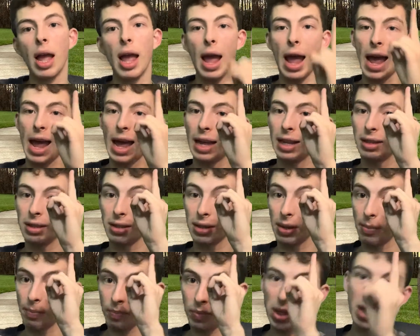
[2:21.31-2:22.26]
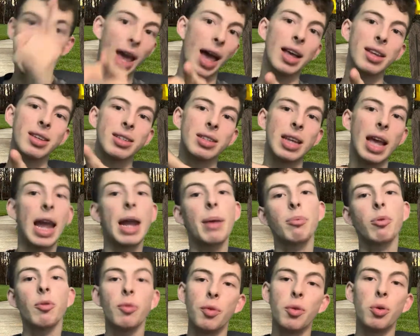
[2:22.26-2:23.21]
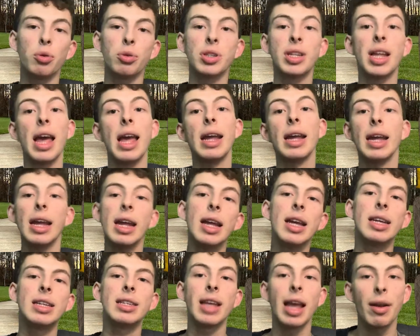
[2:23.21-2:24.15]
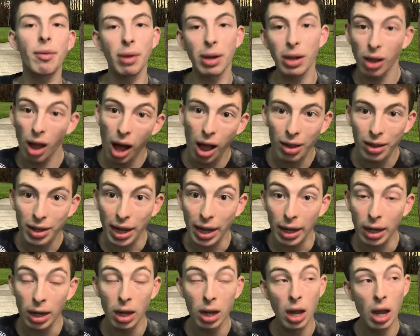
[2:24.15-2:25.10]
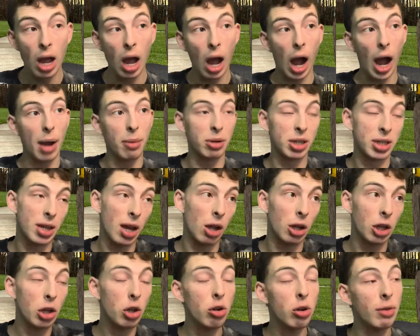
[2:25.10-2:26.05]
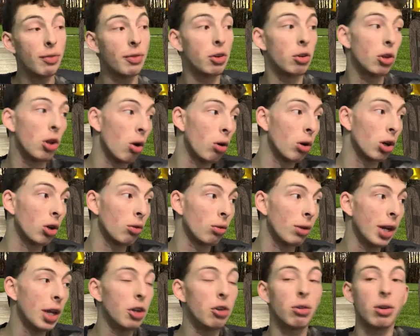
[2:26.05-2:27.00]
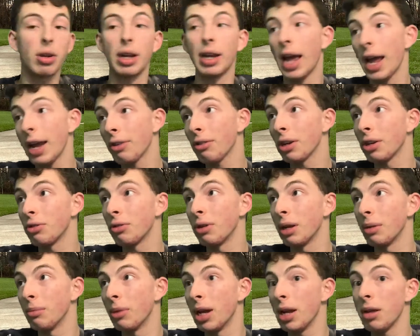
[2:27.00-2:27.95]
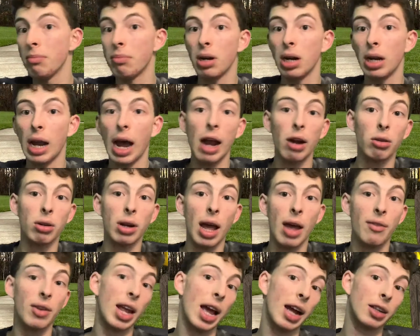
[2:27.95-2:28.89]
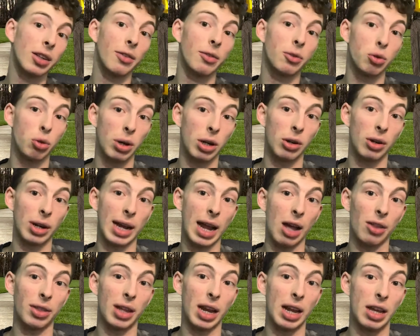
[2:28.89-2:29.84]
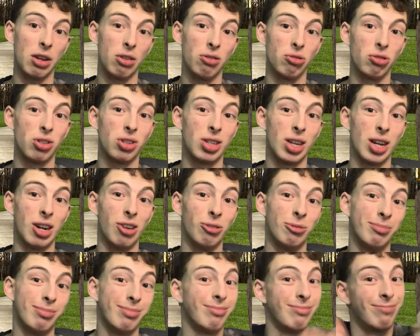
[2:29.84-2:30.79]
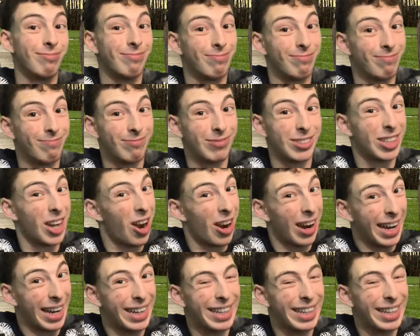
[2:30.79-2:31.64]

And yes, April Fool's Day is a real holiday. I would tell you, if you don't agree, you can angry tweet me, but I don't have an active Twitter account that I use, so sorry.